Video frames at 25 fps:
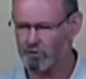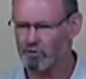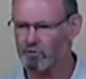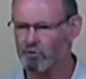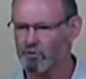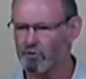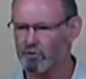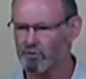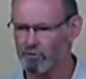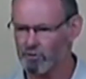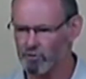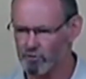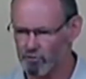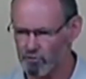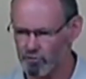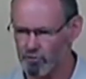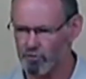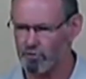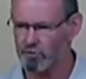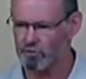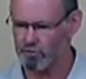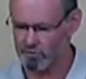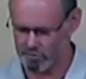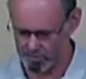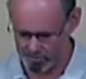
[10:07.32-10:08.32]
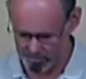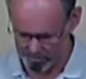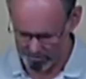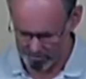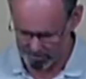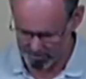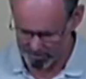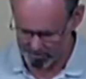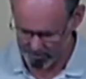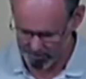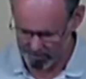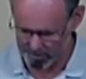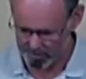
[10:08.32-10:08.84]
true, true
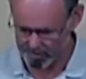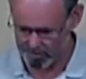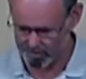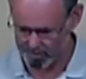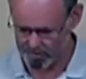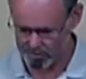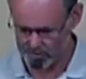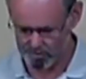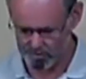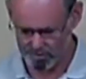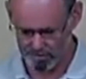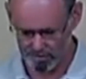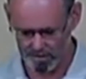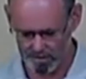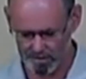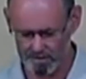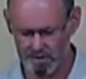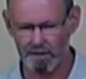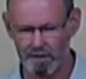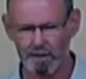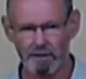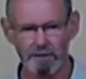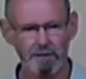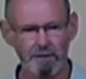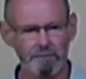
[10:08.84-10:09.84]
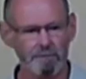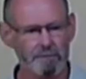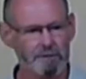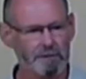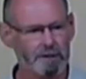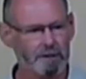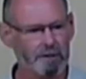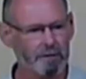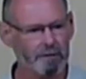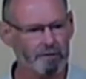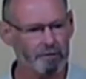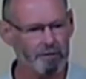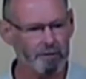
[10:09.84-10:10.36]
children of God should conduct
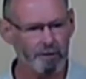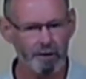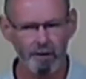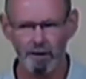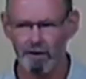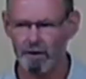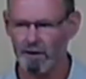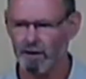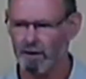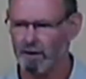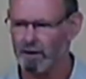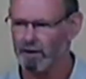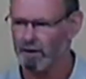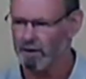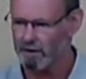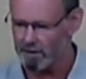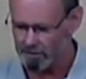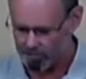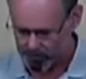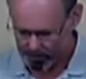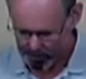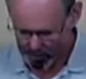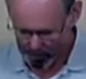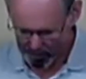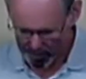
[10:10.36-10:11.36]
themselves in the